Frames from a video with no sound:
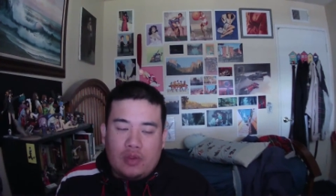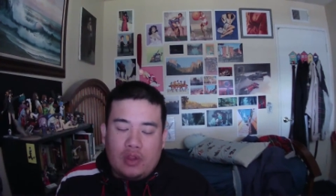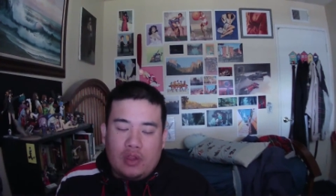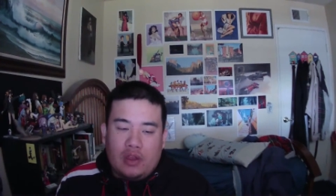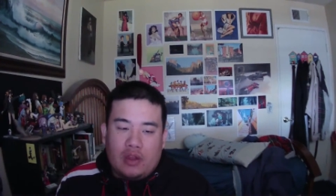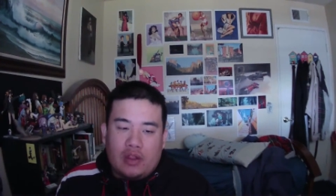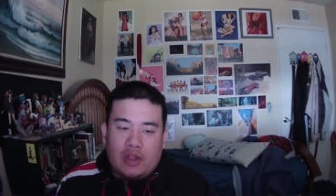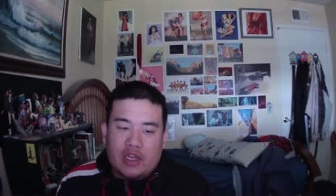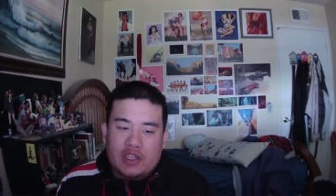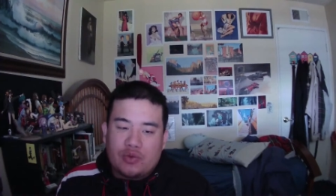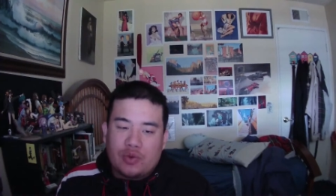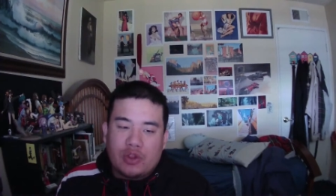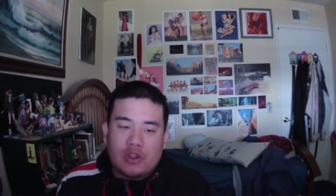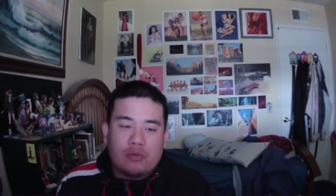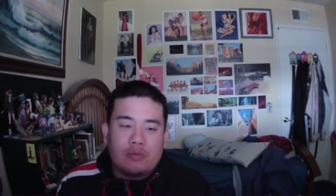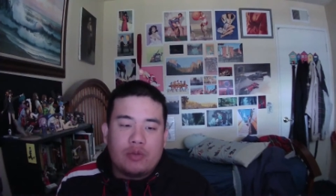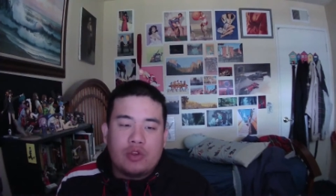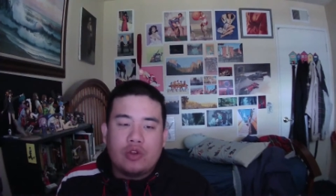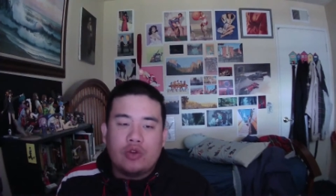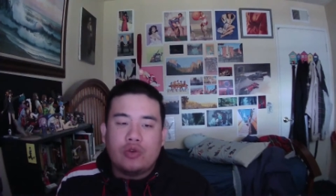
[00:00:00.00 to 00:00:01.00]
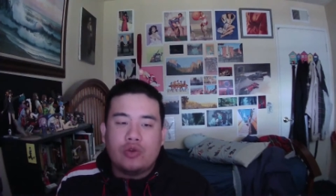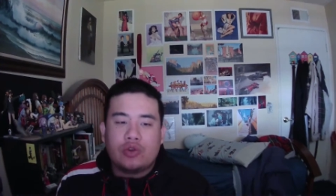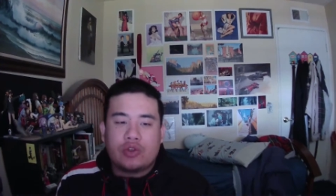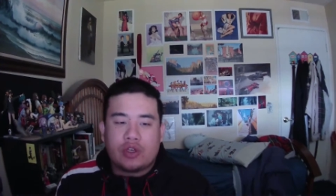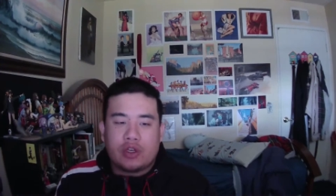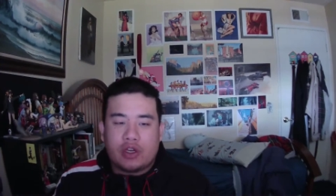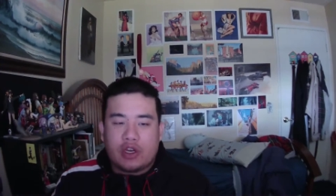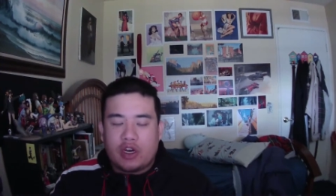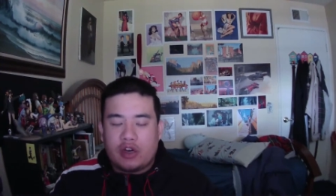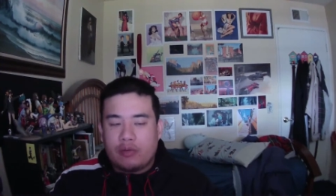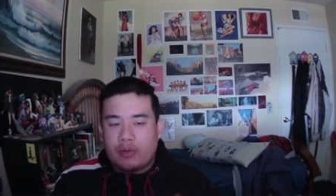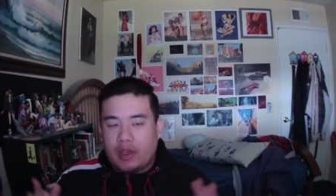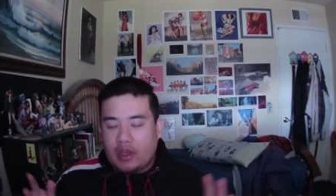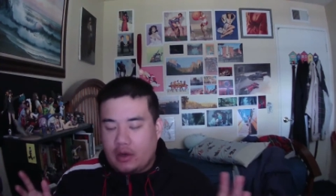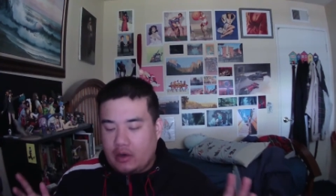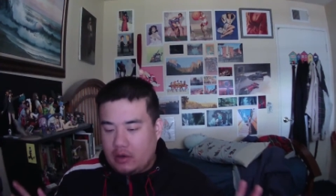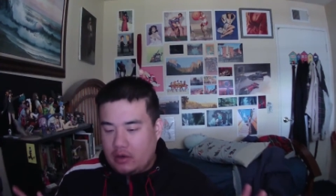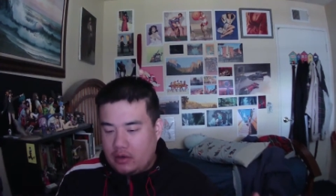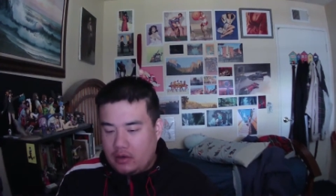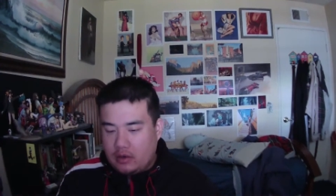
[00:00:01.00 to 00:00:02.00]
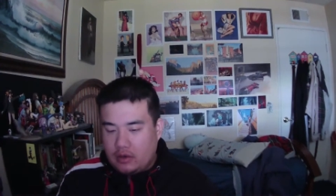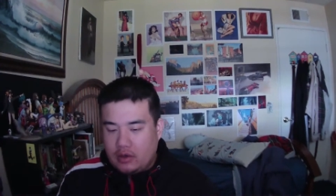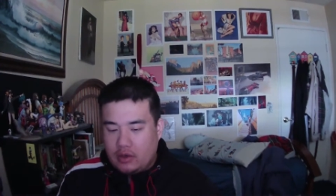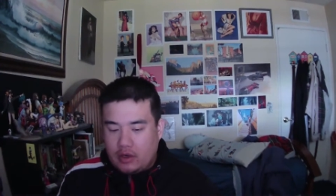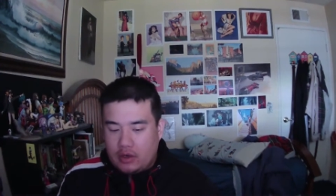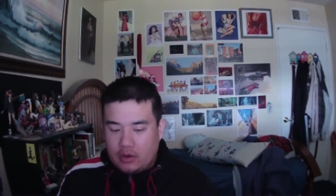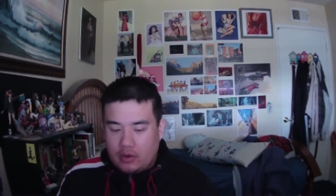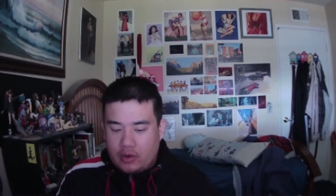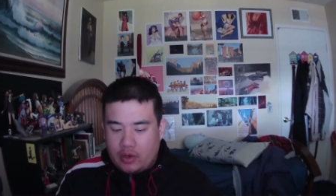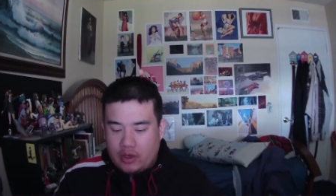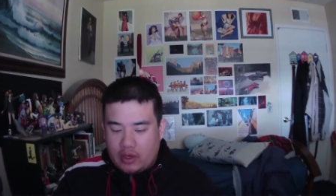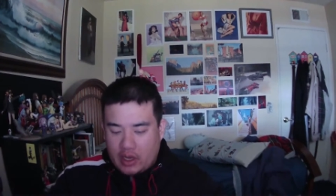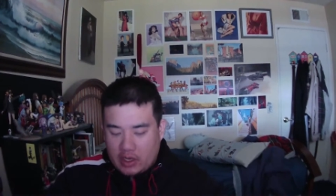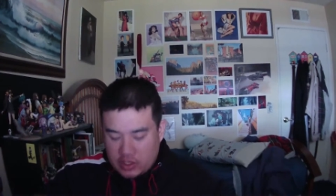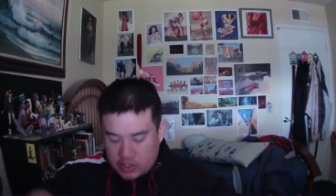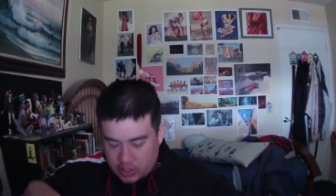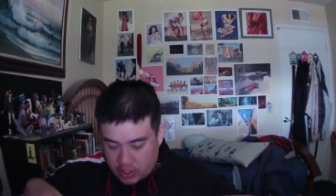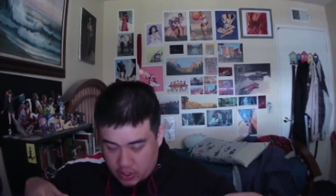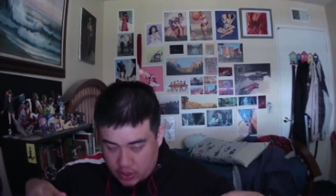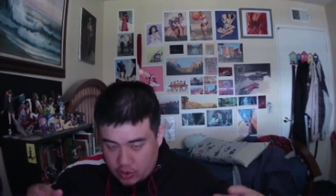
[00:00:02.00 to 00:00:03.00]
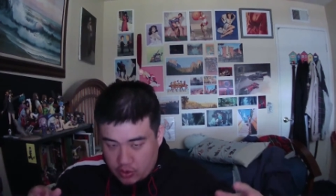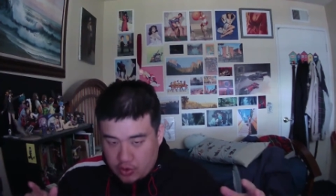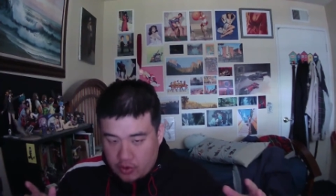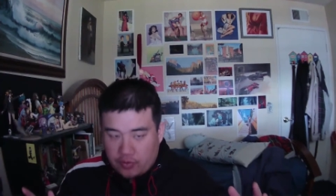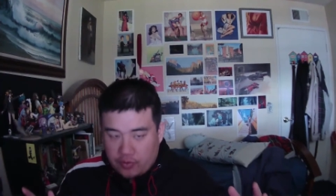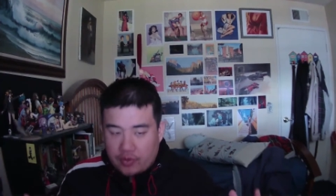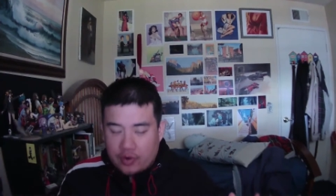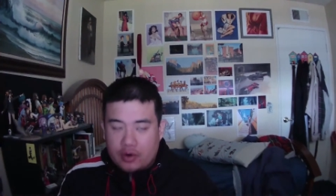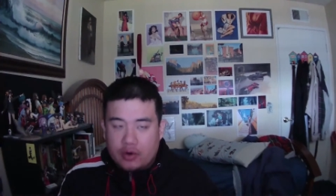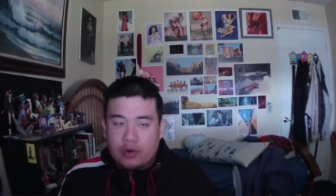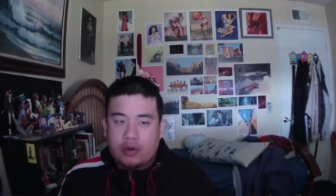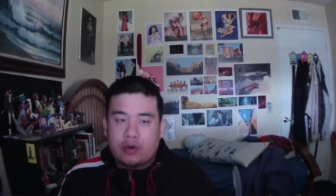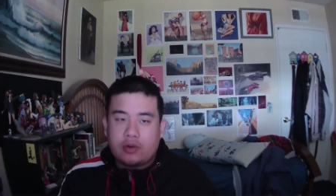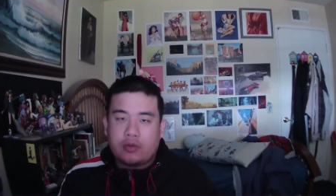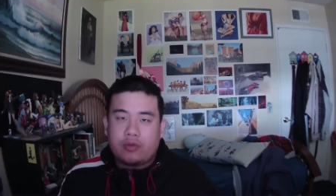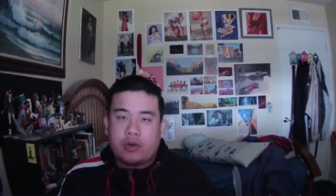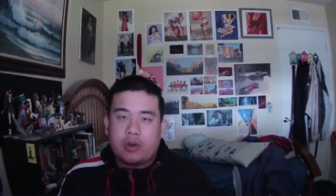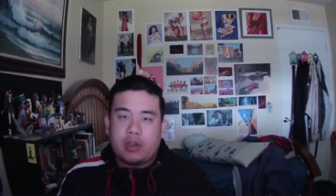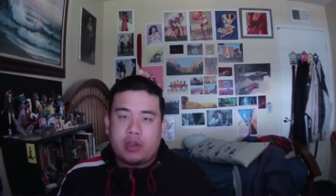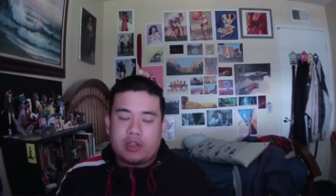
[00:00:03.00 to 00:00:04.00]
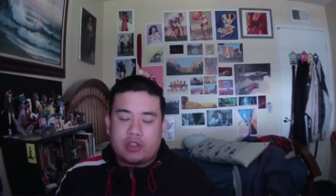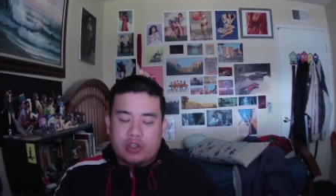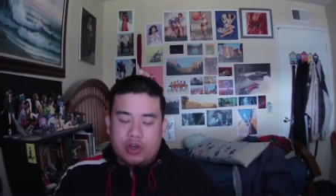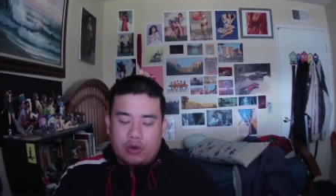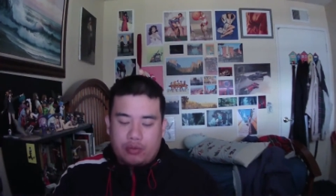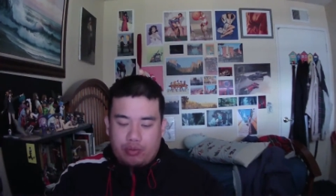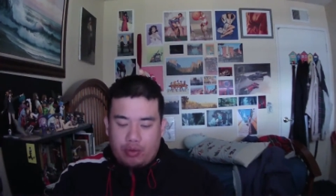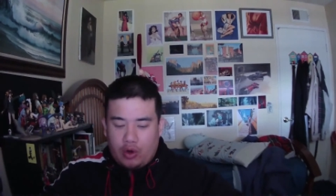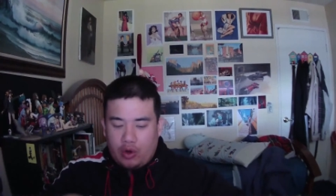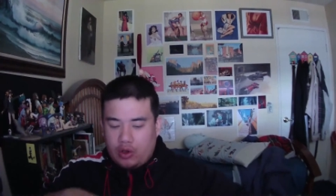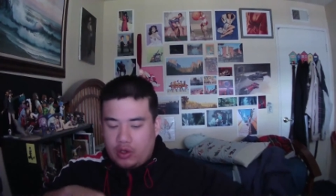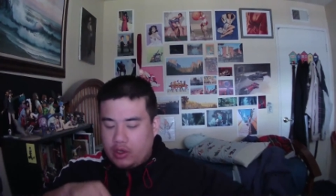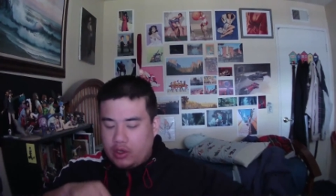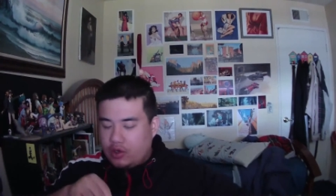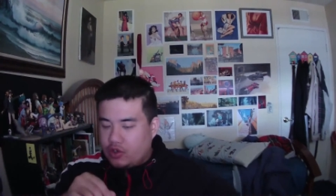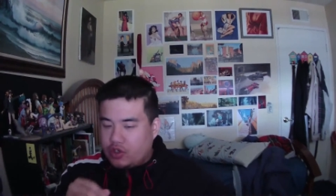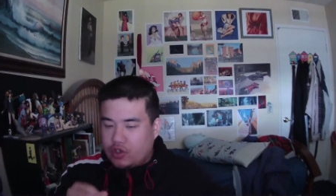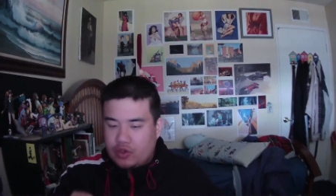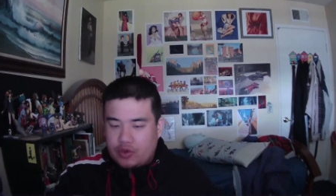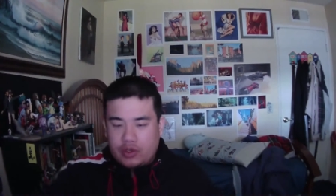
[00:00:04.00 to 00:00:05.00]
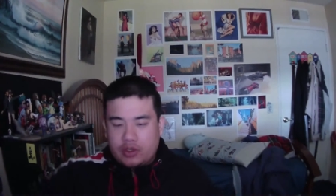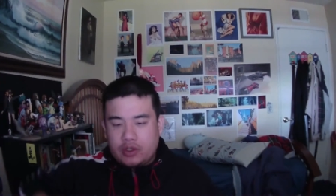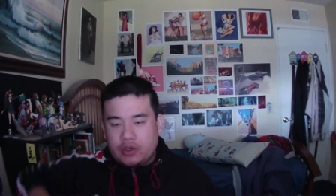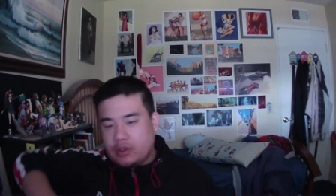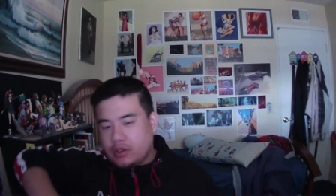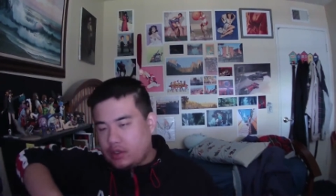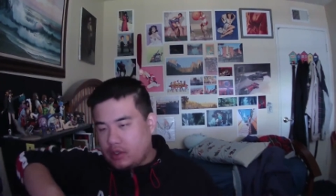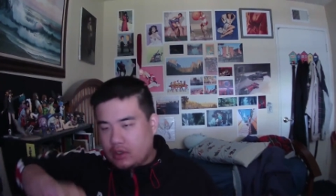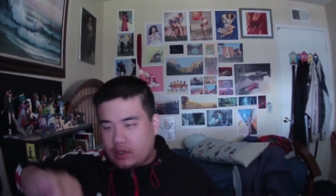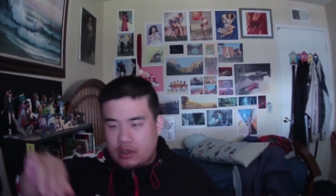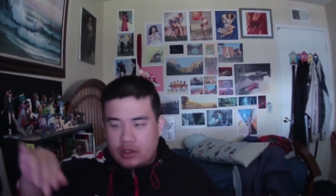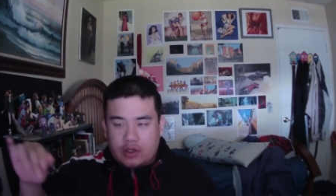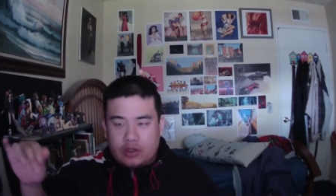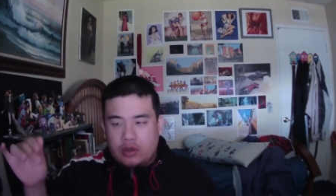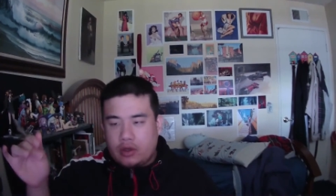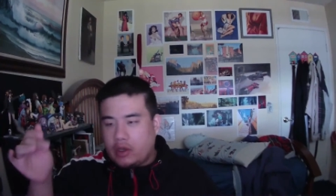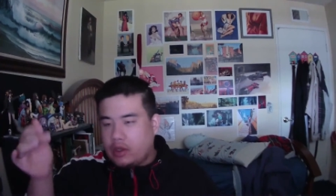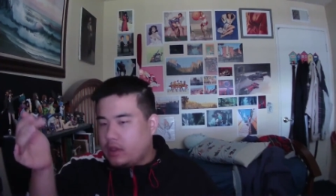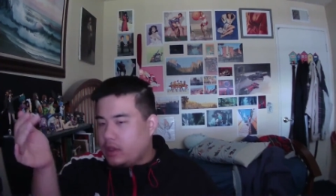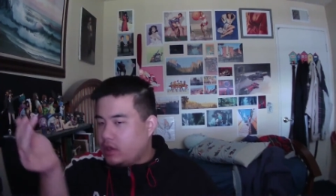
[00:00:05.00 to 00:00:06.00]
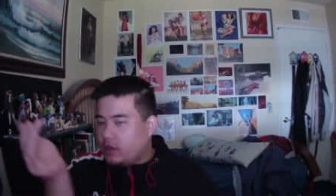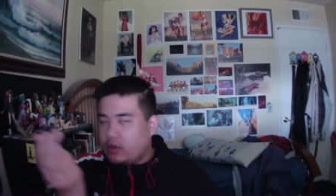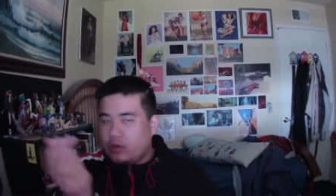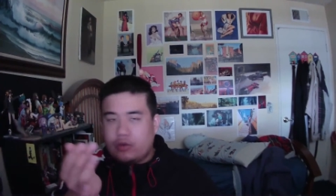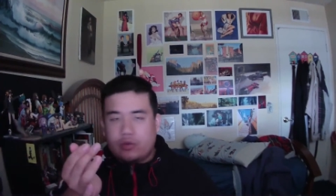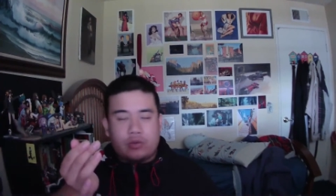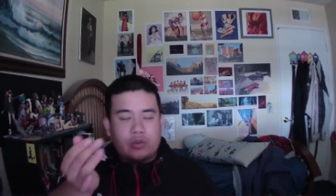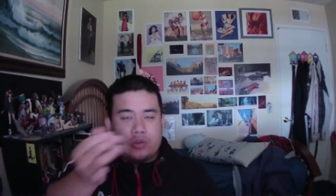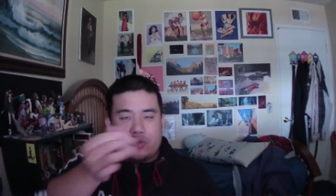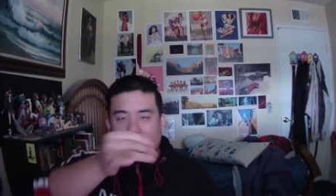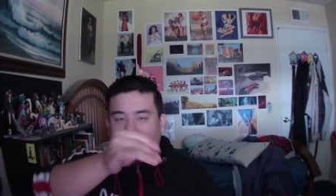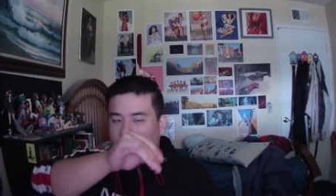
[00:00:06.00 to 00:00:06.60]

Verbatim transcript: that's when the muse come in you know and, and take over right and start pulling your strings and you know and then you you,